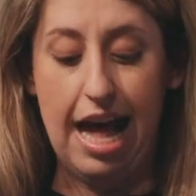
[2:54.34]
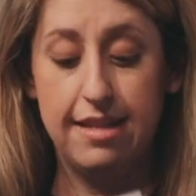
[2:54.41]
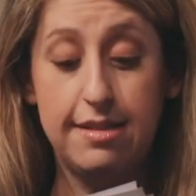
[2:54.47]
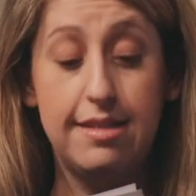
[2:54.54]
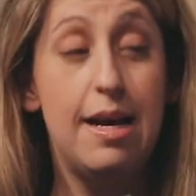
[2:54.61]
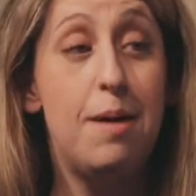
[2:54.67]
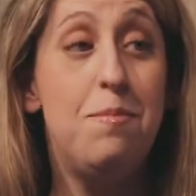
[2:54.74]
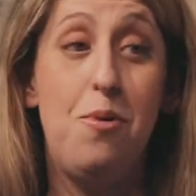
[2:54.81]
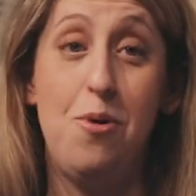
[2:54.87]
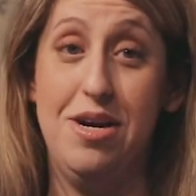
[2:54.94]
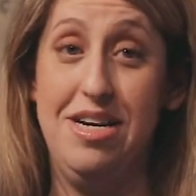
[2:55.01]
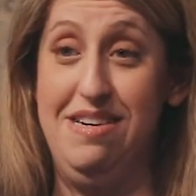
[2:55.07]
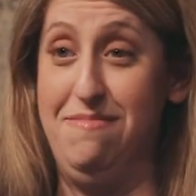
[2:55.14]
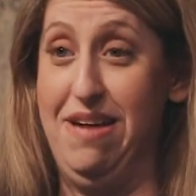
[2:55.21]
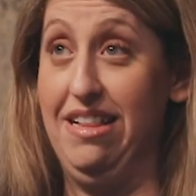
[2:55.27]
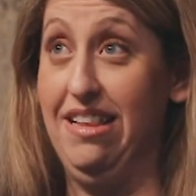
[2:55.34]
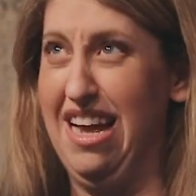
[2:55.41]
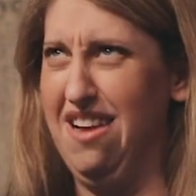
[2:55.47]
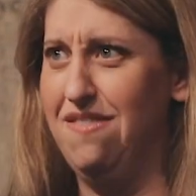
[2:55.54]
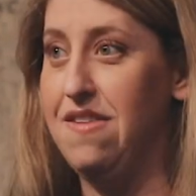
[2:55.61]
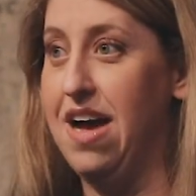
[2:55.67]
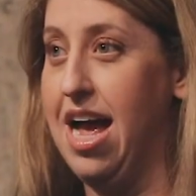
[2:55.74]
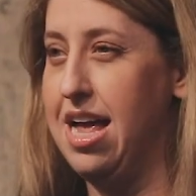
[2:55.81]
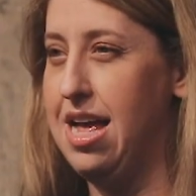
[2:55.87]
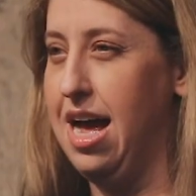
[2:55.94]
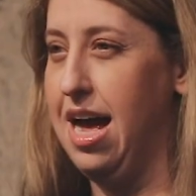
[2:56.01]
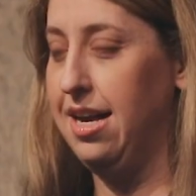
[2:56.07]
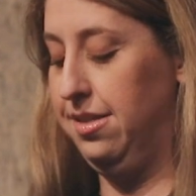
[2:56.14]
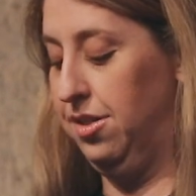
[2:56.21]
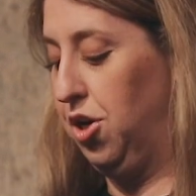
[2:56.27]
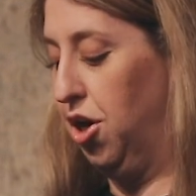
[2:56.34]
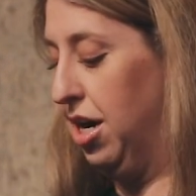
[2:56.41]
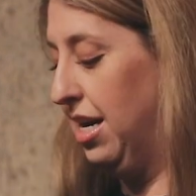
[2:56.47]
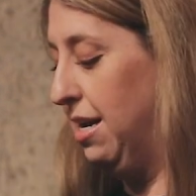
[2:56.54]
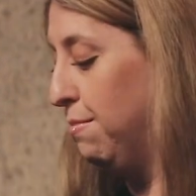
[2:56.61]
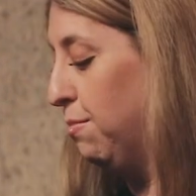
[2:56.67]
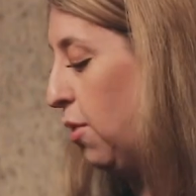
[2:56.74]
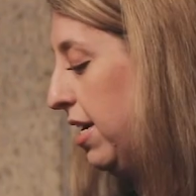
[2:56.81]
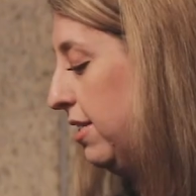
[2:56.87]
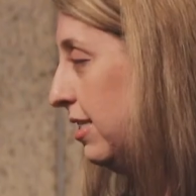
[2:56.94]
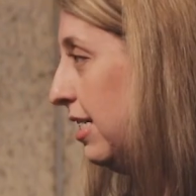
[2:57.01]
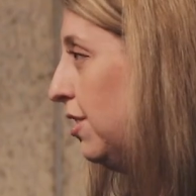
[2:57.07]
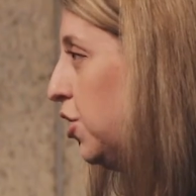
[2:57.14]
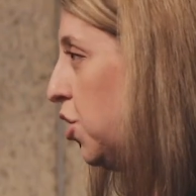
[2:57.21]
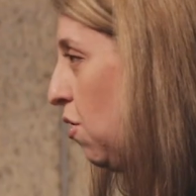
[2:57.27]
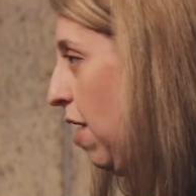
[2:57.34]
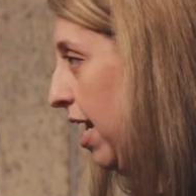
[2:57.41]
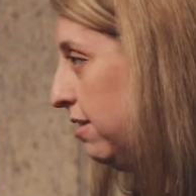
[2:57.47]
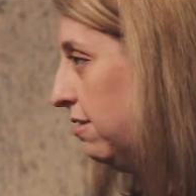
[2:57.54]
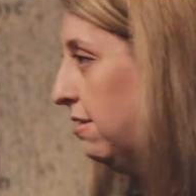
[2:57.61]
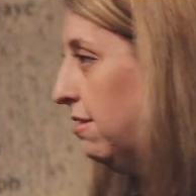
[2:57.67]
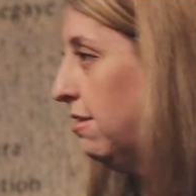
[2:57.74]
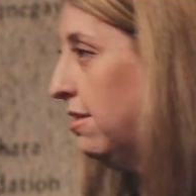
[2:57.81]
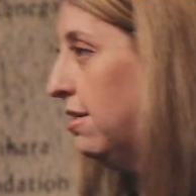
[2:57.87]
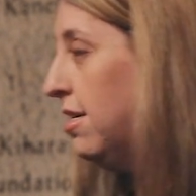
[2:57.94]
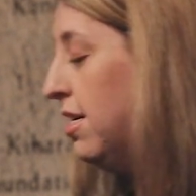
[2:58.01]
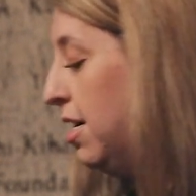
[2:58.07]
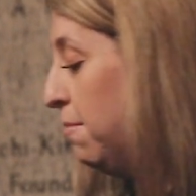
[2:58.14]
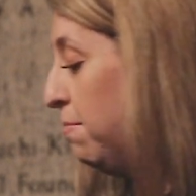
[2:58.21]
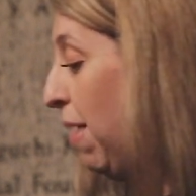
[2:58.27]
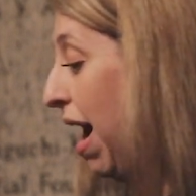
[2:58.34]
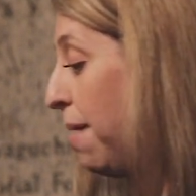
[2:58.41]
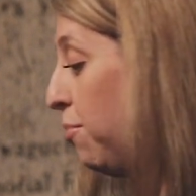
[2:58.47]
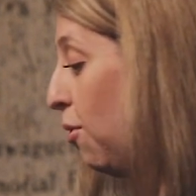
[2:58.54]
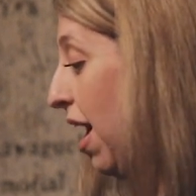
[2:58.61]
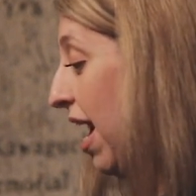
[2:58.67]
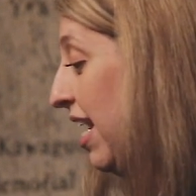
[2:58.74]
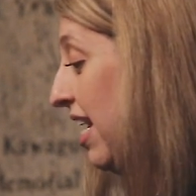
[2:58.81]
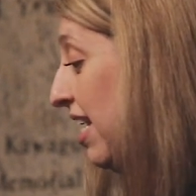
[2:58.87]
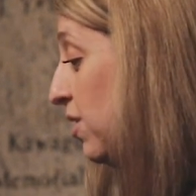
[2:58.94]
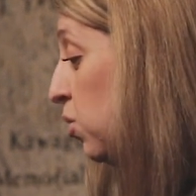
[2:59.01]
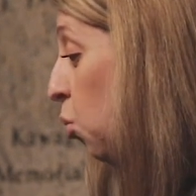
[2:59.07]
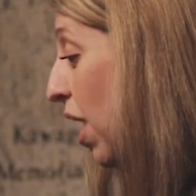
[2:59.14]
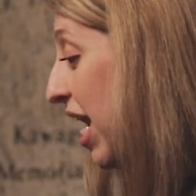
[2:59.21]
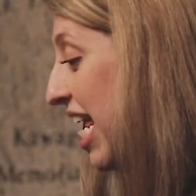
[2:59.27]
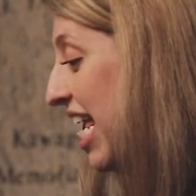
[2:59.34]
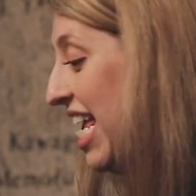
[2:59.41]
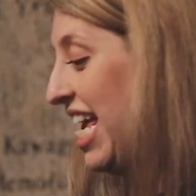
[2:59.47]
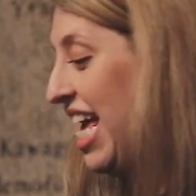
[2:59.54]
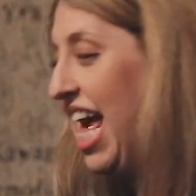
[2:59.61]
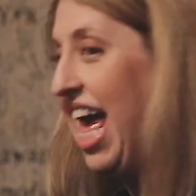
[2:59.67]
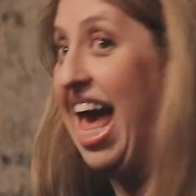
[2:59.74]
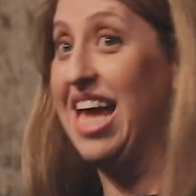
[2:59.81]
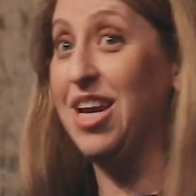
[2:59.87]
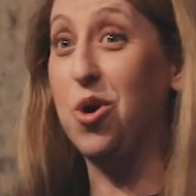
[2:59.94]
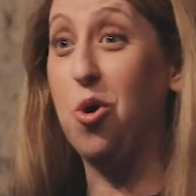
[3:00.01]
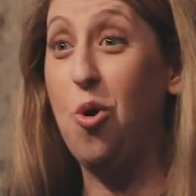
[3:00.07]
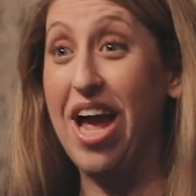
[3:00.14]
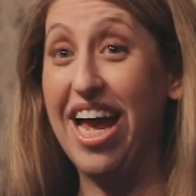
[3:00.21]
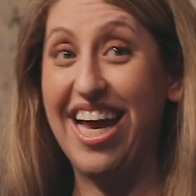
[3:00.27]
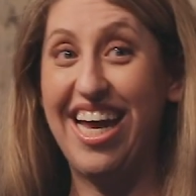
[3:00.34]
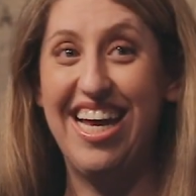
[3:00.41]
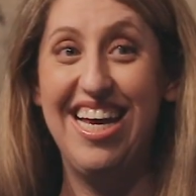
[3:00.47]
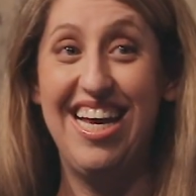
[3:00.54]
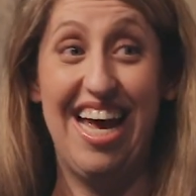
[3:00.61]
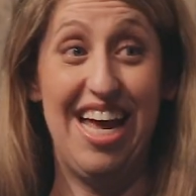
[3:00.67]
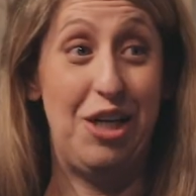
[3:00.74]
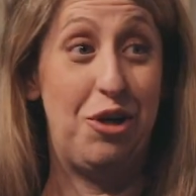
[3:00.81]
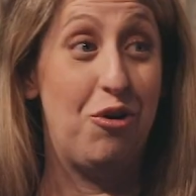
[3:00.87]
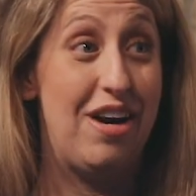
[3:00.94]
At some point in my life, I started embracing Tourette's. My brain is witty and quick and